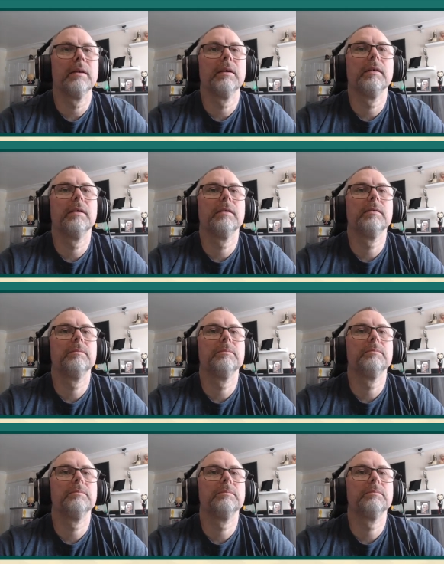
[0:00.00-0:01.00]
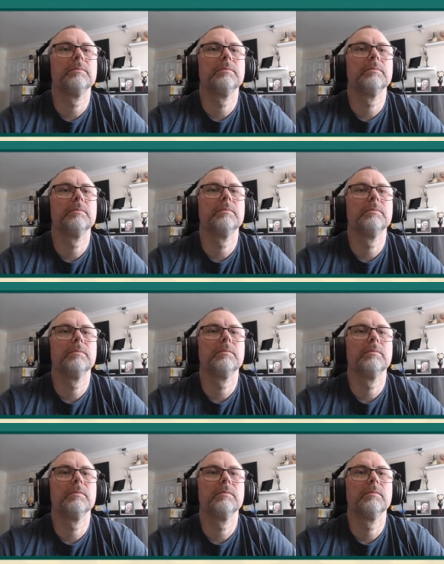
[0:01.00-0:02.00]

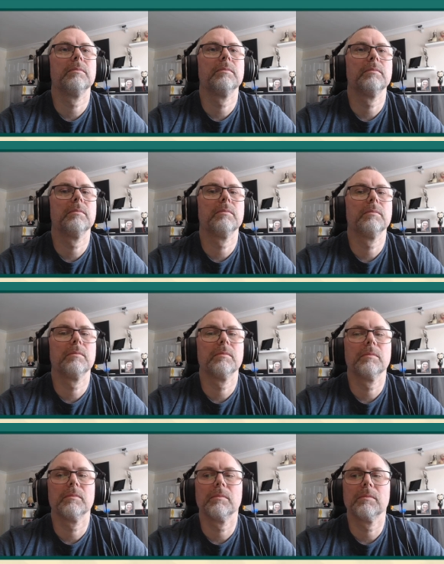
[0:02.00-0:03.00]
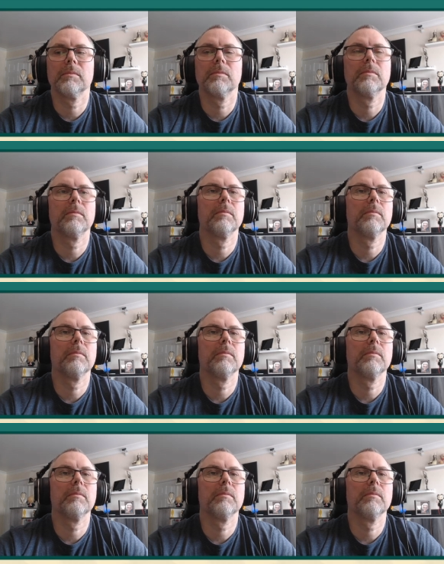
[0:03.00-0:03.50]
Nobody speaks.